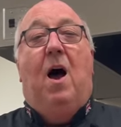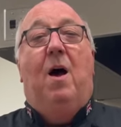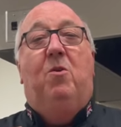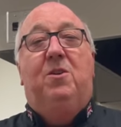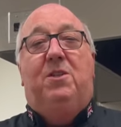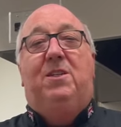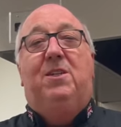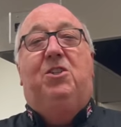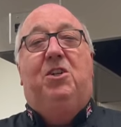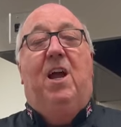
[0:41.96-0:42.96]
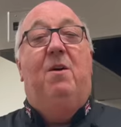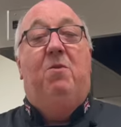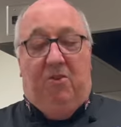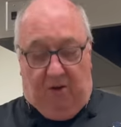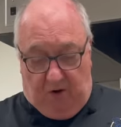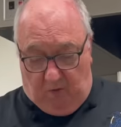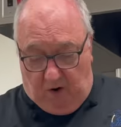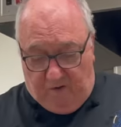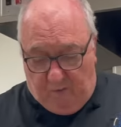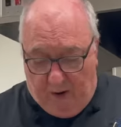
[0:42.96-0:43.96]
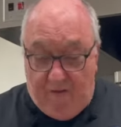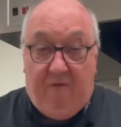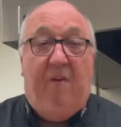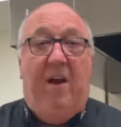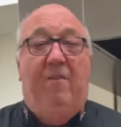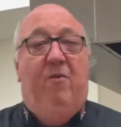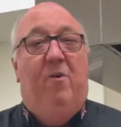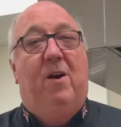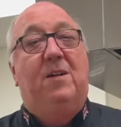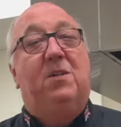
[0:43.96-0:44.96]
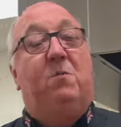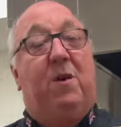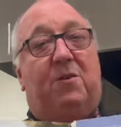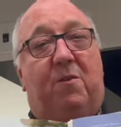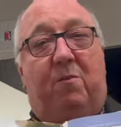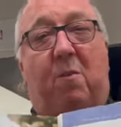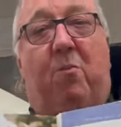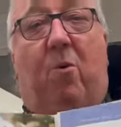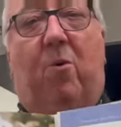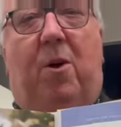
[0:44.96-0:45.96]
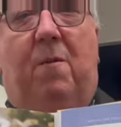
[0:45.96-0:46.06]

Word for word: I wanted to share with you one of my favourite recipes from the book.